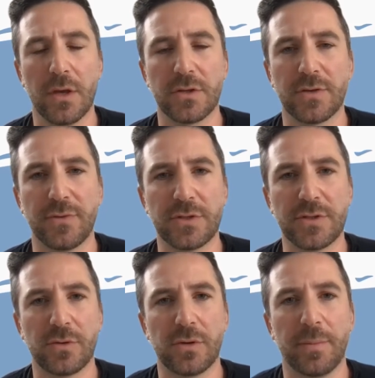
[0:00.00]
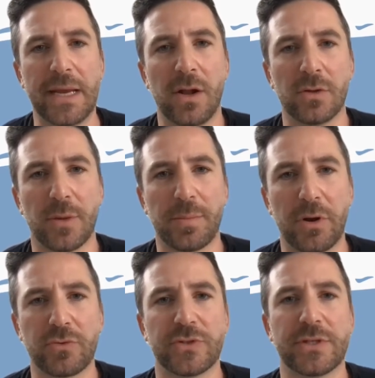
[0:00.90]
So first of all, a penile
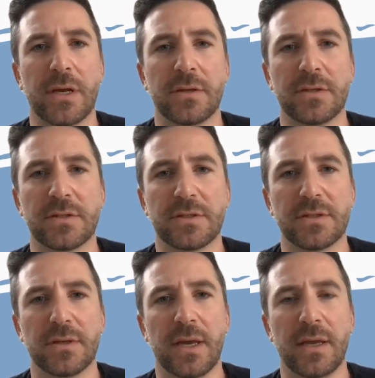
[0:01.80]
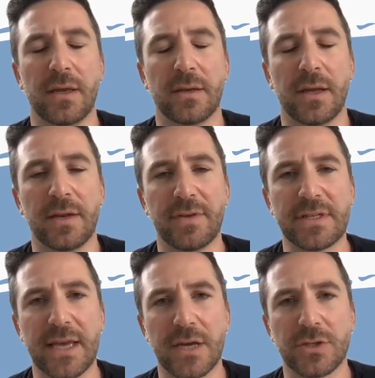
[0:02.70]
Doppler ultrasound is a, an
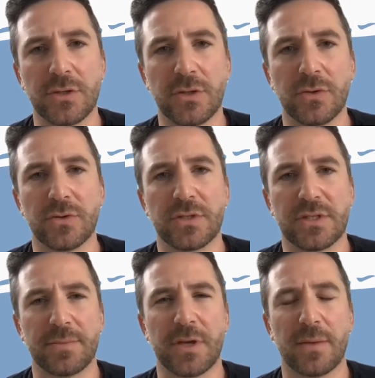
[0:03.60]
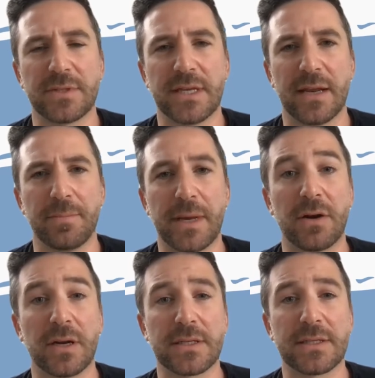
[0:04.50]
investigation used sometimes to get a better
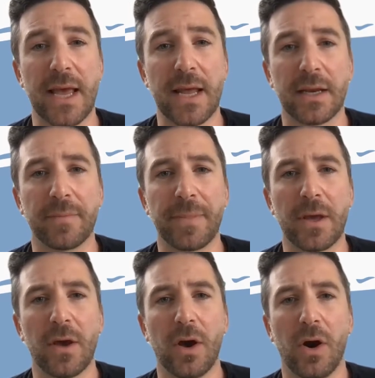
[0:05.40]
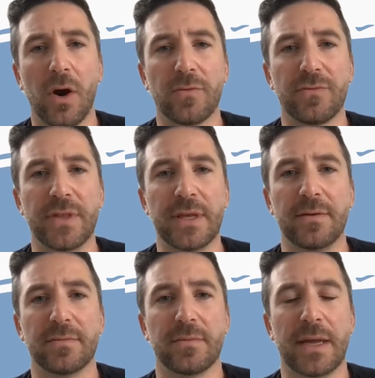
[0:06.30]
understanding of
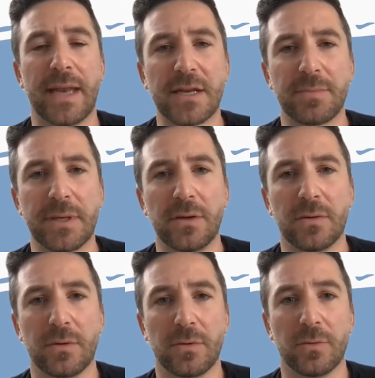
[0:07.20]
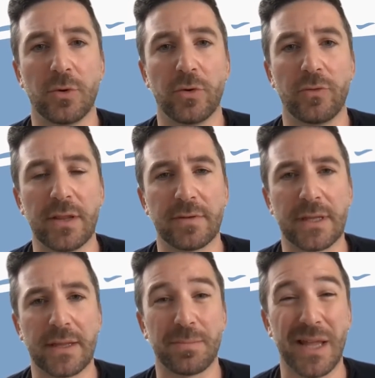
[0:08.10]
the anatomy or more
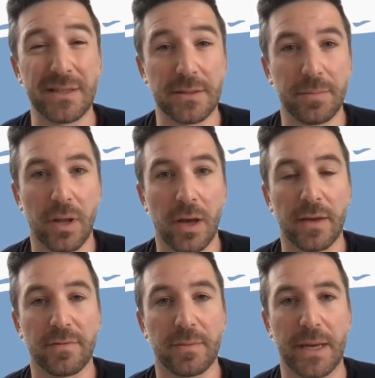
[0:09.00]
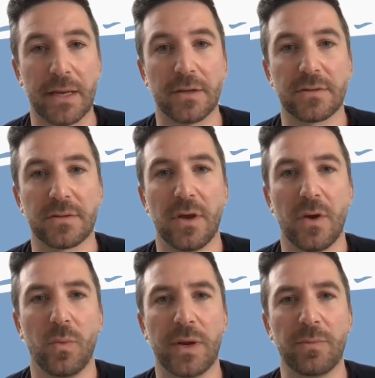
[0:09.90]
relevantly, the blood supply of the penis
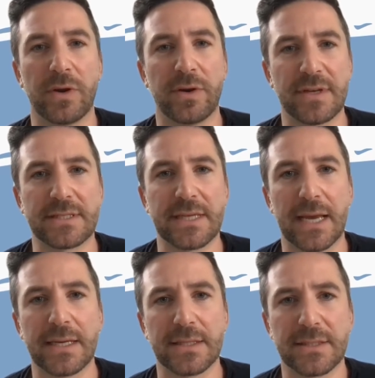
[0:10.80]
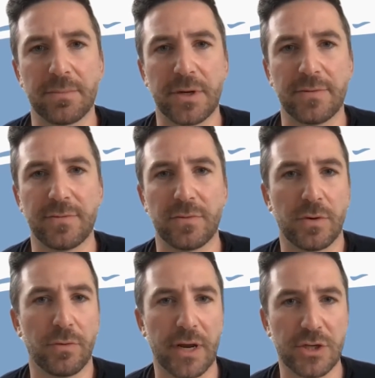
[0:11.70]
when we're investigating somebody for
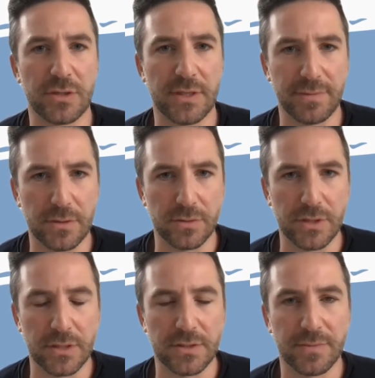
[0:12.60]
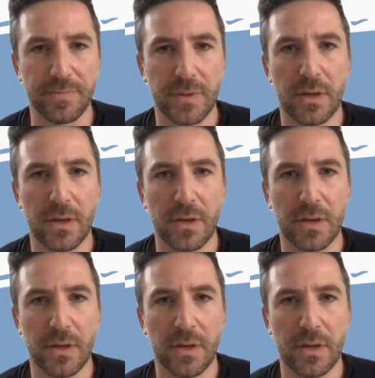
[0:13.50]
erection difficulties